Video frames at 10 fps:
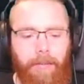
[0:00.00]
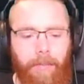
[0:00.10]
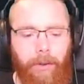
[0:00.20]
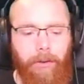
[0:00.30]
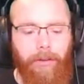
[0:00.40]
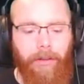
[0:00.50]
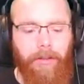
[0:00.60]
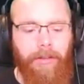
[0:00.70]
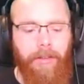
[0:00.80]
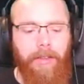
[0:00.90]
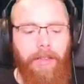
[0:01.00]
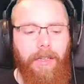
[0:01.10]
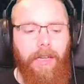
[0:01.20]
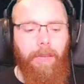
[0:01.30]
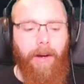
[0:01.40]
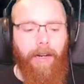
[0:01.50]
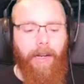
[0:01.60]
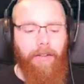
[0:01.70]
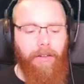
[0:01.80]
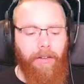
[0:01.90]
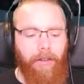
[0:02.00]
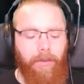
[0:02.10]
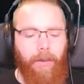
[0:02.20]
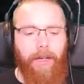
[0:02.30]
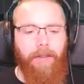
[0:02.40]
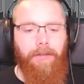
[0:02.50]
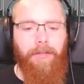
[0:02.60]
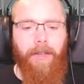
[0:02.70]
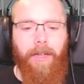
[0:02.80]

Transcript: borders. Apparently that's a good way of